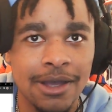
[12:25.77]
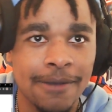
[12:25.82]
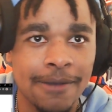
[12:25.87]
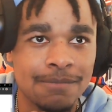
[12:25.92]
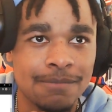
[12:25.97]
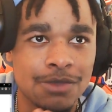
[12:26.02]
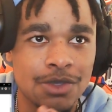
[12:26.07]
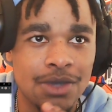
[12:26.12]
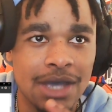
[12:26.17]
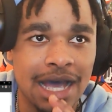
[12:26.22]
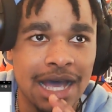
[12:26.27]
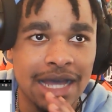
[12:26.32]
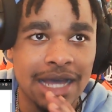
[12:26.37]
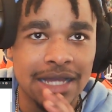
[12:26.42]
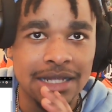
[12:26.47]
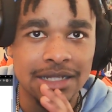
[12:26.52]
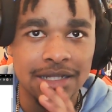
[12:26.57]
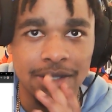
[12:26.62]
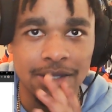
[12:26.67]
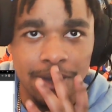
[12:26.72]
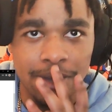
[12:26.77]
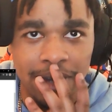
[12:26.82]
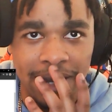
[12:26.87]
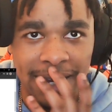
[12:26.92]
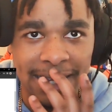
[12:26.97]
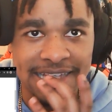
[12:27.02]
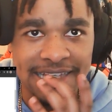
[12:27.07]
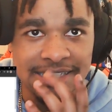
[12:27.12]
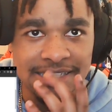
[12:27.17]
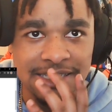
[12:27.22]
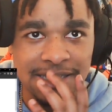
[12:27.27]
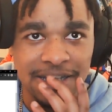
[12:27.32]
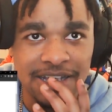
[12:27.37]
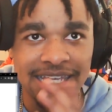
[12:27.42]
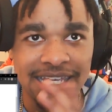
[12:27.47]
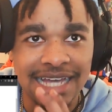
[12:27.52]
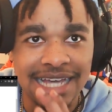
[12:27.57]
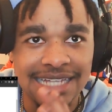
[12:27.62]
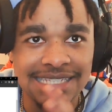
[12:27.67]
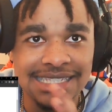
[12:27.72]
You got Grant. He
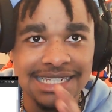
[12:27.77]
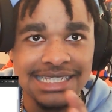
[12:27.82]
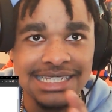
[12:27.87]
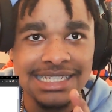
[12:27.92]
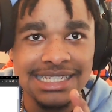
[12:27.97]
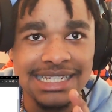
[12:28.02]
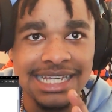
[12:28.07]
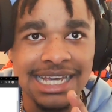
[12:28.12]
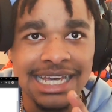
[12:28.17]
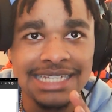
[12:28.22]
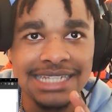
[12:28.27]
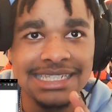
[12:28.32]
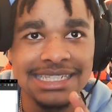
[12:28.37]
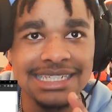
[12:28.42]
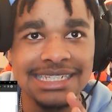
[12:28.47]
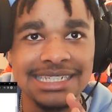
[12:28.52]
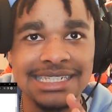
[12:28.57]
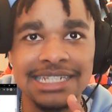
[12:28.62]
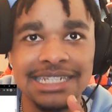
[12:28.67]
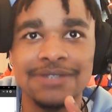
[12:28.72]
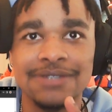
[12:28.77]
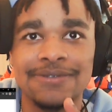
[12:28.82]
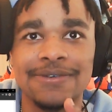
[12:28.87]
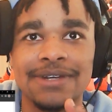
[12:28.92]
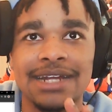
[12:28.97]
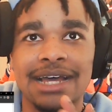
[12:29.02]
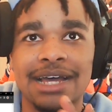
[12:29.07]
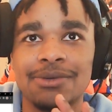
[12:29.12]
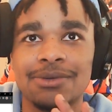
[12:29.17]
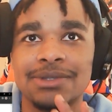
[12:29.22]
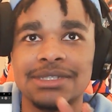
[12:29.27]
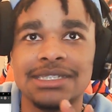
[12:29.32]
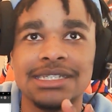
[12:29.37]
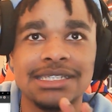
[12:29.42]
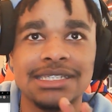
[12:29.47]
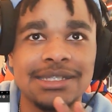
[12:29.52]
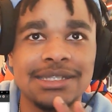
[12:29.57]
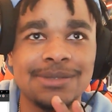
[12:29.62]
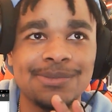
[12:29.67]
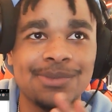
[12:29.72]
got 16. See, this 6-for-9 with
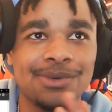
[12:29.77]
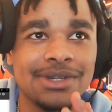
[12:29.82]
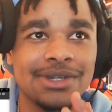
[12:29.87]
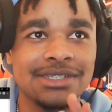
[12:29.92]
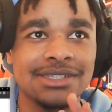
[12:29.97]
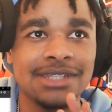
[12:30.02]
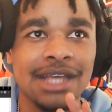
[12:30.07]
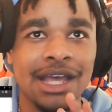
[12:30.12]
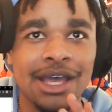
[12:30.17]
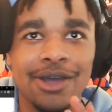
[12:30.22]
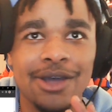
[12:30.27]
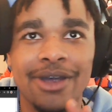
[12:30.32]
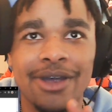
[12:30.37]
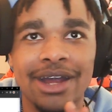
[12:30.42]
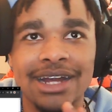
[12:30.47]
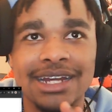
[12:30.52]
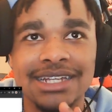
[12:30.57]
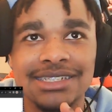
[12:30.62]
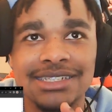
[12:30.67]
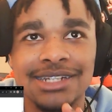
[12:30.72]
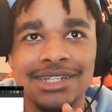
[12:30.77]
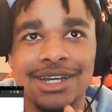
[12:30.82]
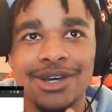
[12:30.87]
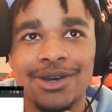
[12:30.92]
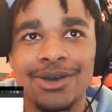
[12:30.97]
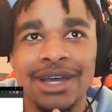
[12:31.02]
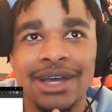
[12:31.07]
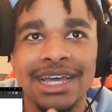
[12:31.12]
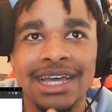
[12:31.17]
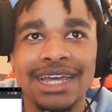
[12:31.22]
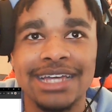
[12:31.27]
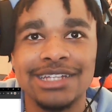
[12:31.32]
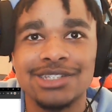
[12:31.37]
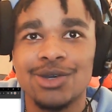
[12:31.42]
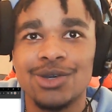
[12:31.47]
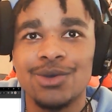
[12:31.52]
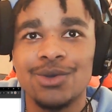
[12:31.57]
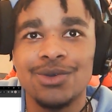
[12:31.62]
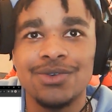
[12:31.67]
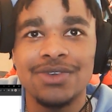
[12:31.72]
16 points. Grant needs to know it's
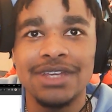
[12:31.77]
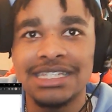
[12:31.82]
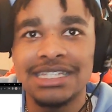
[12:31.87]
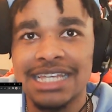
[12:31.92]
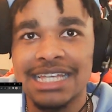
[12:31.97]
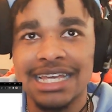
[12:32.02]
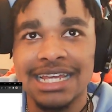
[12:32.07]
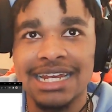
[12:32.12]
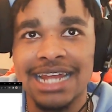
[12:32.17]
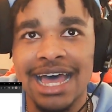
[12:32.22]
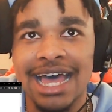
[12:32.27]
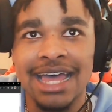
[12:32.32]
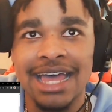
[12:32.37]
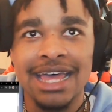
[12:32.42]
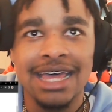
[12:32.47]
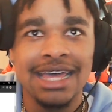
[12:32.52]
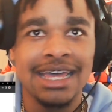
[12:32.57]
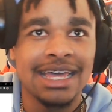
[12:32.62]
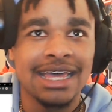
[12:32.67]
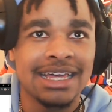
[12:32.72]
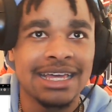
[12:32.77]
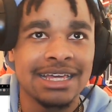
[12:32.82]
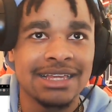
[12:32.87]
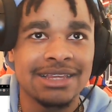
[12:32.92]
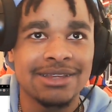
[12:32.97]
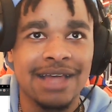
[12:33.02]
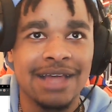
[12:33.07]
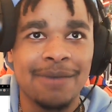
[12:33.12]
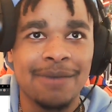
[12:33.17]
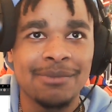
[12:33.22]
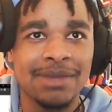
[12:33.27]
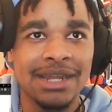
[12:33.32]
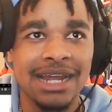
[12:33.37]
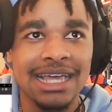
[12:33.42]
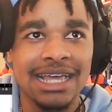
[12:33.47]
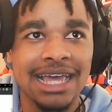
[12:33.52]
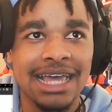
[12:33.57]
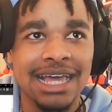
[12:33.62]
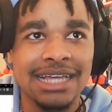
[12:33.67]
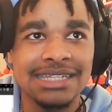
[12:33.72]
cool if he's hitting that. I mean, I
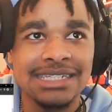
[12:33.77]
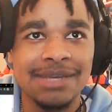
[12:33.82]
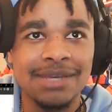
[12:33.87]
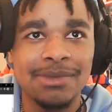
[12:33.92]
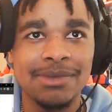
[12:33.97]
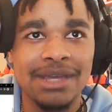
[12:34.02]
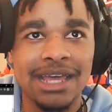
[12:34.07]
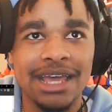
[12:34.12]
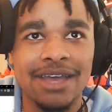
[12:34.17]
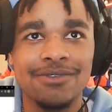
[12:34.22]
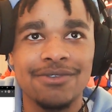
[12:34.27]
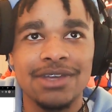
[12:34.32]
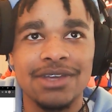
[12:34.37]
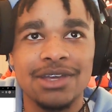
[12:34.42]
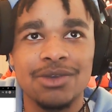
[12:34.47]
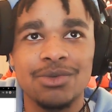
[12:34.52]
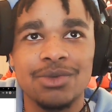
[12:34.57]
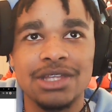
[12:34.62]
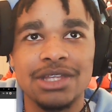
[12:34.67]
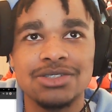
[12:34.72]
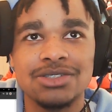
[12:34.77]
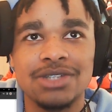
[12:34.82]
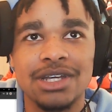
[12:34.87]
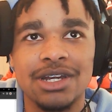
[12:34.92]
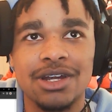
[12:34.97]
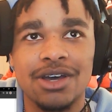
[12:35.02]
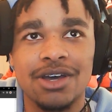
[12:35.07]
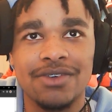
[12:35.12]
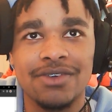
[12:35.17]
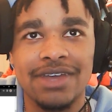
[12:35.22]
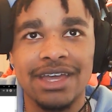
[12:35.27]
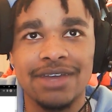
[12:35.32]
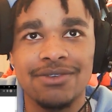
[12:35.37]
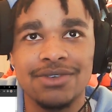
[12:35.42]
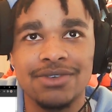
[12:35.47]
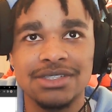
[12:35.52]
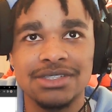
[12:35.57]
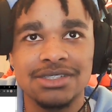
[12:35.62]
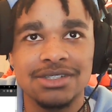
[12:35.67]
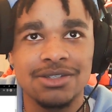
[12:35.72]
guess him and Anfrey could really trade off.
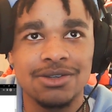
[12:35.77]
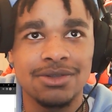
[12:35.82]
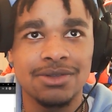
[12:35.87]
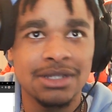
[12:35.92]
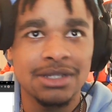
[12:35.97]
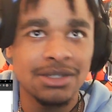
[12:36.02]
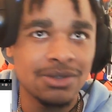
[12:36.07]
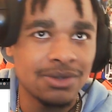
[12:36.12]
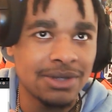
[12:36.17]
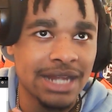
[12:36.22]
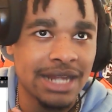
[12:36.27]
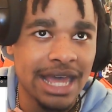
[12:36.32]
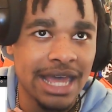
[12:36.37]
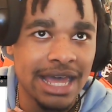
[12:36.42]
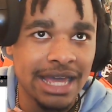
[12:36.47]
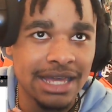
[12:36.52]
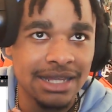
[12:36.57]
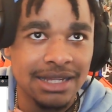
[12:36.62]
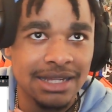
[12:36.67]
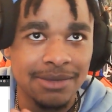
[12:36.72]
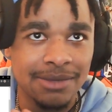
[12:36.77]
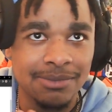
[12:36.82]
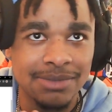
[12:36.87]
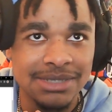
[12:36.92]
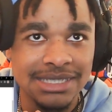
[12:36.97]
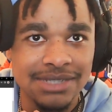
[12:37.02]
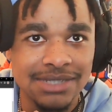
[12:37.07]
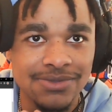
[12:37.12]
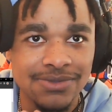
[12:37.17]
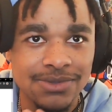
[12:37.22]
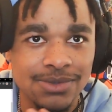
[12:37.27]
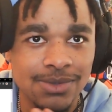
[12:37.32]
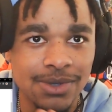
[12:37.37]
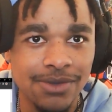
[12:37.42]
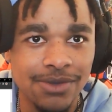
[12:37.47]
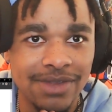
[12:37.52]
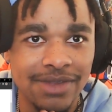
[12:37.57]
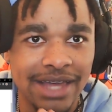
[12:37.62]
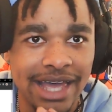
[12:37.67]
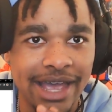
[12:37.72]
Anfrey's only doing that. Like, but
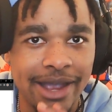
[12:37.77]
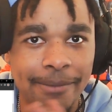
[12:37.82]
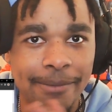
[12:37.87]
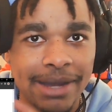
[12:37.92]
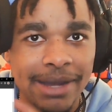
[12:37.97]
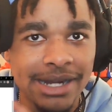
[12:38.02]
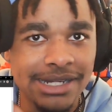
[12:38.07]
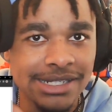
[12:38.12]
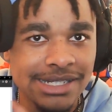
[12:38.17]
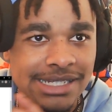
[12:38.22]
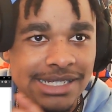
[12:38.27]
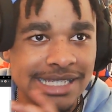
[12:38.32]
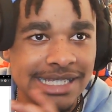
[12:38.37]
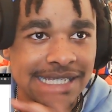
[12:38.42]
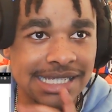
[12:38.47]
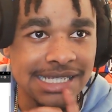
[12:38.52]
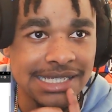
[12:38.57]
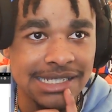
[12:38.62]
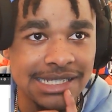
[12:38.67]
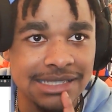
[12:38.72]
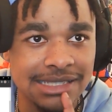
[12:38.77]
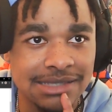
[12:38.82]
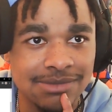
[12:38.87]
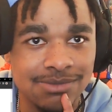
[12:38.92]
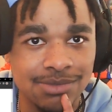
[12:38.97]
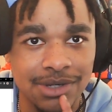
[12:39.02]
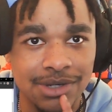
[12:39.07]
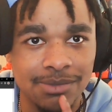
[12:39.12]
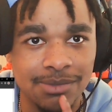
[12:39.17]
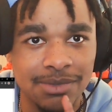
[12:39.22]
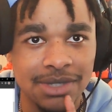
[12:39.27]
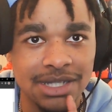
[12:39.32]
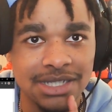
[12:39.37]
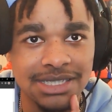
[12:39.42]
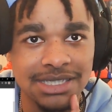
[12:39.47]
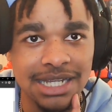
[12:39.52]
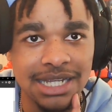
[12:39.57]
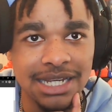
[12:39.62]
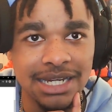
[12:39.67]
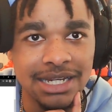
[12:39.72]
6-for-12. Like, everybody's just eating pretty much.
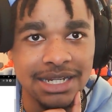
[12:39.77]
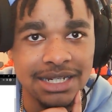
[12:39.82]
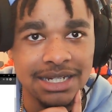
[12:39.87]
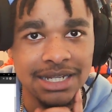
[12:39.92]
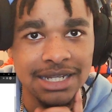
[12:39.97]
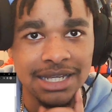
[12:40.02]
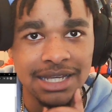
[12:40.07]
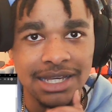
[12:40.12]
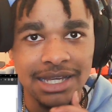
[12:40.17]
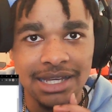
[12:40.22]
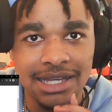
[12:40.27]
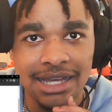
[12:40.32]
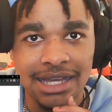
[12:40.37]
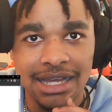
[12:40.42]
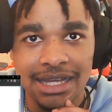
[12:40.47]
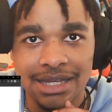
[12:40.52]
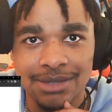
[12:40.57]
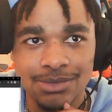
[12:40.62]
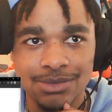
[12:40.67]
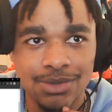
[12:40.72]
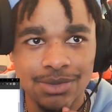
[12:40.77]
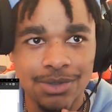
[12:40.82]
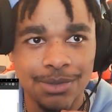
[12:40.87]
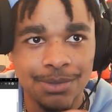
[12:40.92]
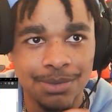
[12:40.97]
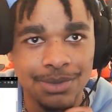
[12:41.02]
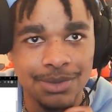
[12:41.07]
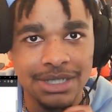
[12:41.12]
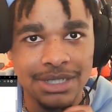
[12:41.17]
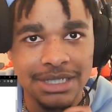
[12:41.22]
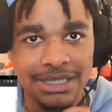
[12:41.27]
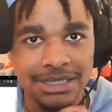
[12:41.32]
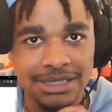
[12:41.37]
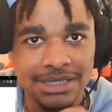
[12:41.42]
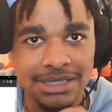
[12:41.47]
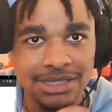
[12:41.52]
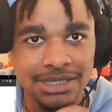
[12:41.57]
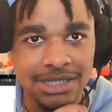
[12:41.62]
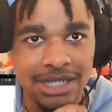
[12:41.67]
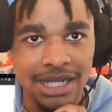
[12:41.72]
Shaden got him 12
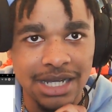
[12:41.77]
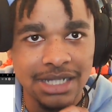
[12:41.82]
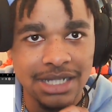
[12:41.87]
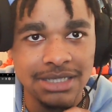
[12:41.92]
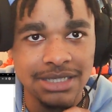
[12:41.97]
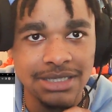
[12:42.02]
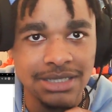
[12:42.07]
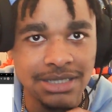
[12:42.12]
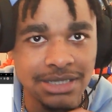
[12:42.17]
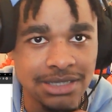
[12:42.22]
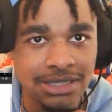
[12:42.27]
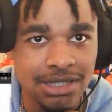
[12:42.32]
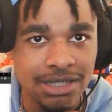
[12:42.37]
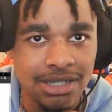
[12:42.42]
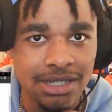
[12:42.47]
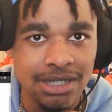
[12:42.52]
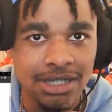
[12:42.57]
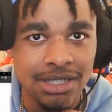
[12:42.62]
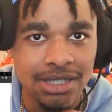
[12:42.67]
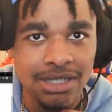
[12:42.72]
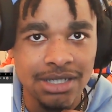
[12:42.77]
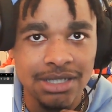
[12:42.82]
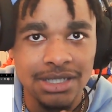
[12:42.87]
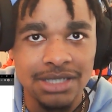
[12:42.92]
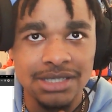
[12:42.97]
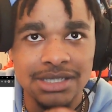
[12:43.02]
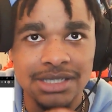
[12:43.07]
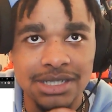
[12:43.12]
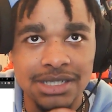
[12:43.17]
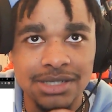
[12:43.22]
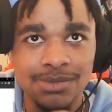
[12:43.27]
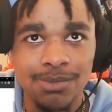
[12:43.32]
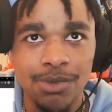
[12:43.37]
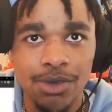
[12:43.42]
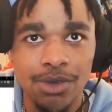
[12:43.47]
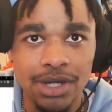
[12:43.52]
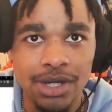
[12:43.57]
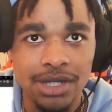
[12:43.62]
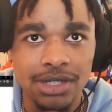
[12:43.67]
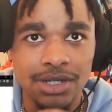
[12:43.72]
points. Josh, 6
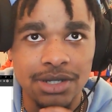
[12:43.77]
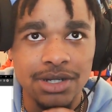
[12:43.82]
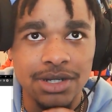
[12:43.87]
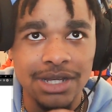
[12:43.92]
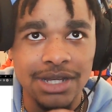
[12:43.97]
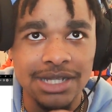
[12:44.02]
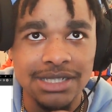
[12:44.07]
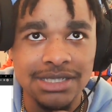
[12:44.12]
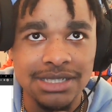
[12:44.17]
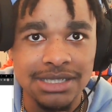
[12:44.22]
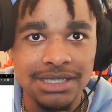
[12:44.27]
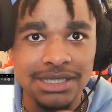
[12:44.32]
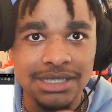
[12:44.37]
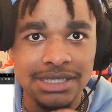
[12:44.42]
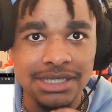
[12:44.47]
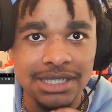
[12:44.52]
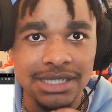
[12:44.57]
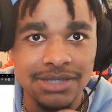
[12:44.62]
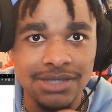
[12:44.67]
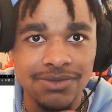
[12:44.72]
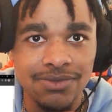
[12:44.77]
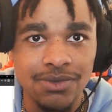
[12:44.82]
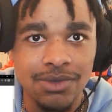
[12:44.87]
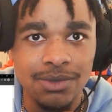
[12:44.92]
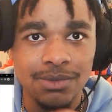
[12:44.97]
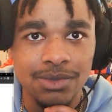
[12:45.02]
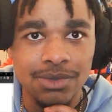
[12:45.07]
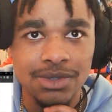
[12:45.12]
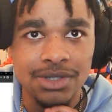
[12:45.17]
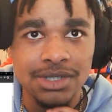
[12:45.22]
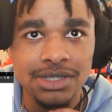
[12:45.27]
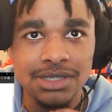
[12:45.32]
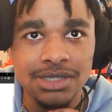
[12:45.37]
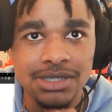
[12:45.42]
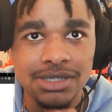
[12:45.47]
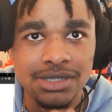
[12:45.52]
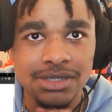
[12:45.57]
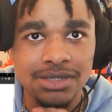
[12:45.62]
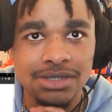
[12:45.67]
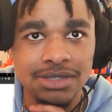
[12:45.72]
boards. Oh no, that's 6 assists. 4
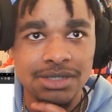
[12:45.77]
boards.